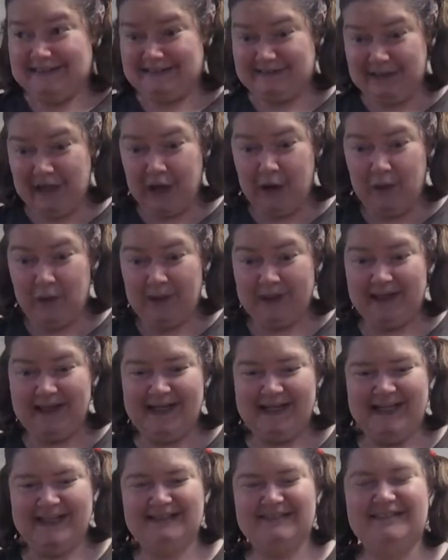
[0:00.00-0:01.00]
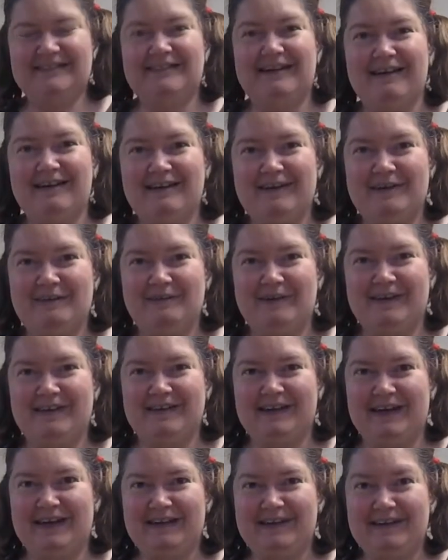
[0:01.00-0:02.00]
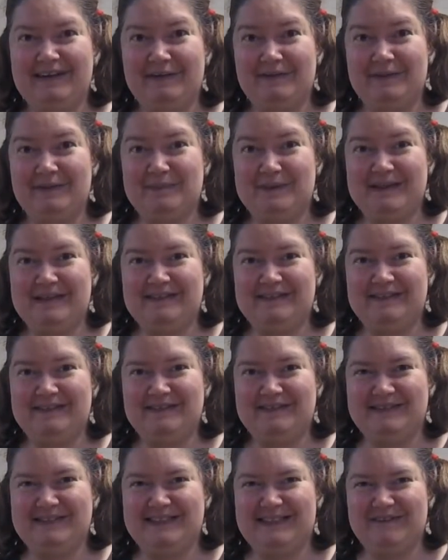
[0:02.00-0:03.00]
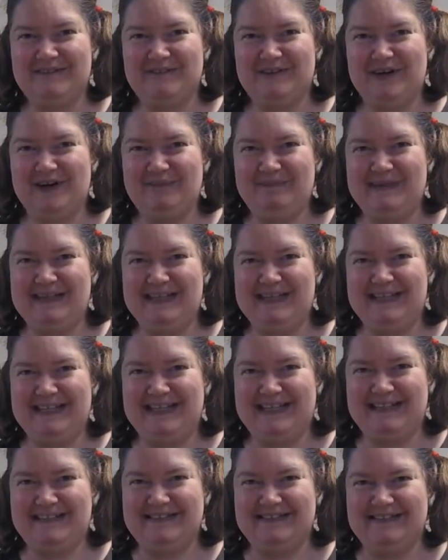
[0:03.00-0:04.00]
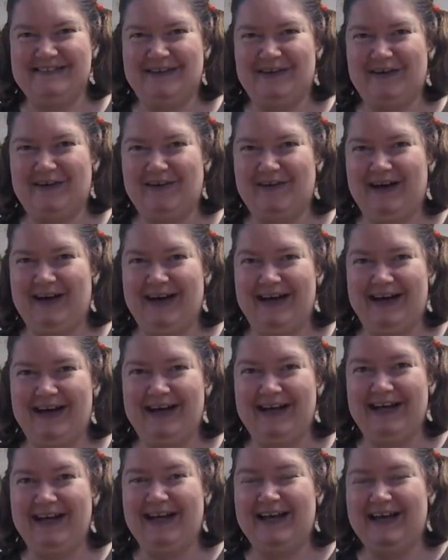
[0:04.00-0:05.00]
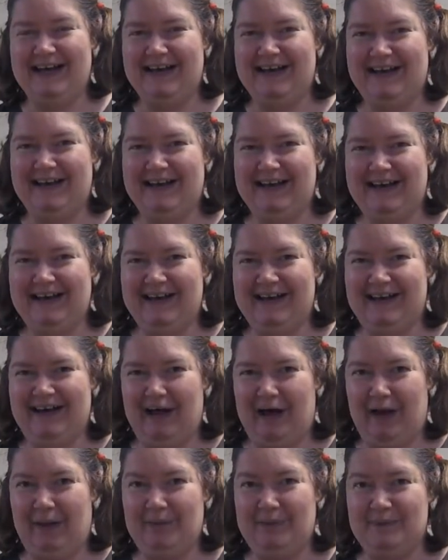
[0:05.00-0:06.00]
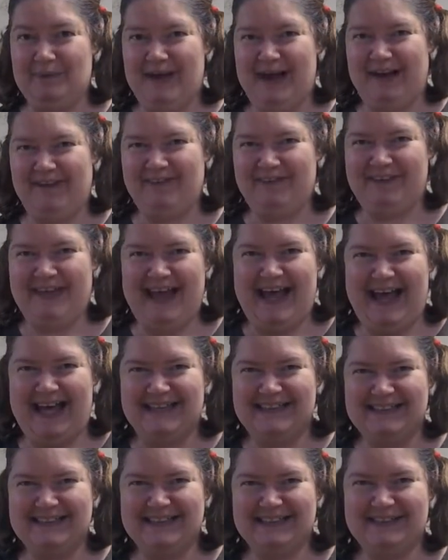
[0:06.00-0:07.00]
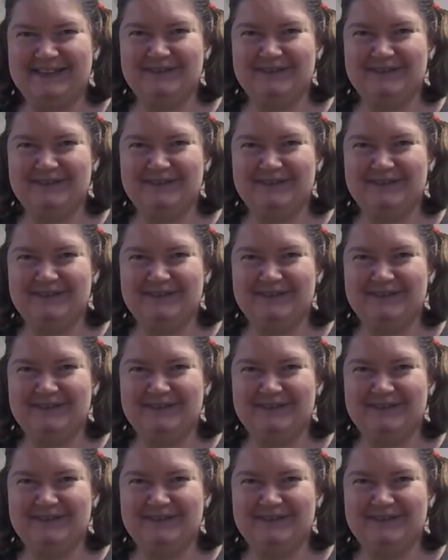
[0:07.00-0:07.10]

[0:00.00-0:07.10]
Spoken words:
So we're going to get started with cutting out the pieces we need for our minions. So I'll be back for that.